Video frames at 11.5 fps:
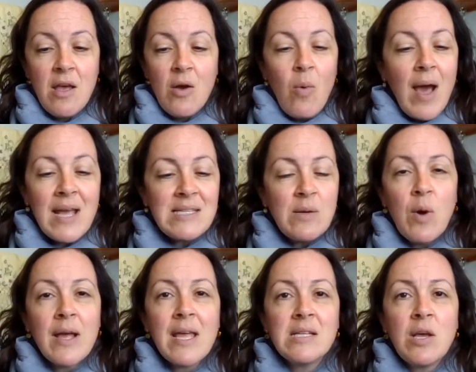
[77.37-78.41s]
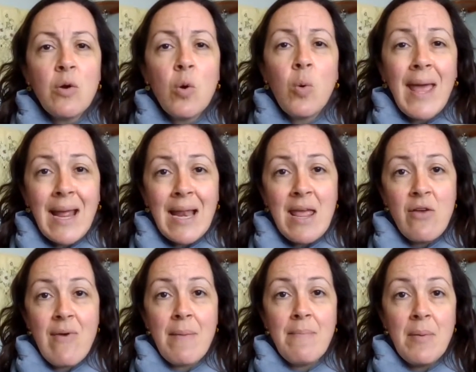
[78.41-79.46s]
Why is it working so quickly,
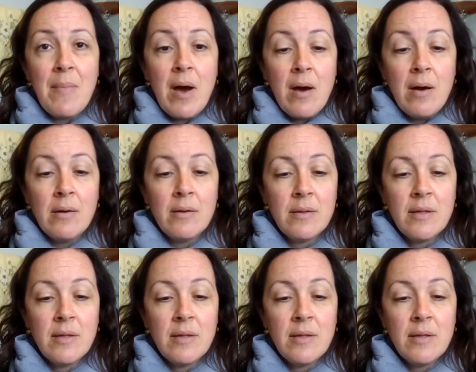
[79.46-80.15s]
Grandmamma?"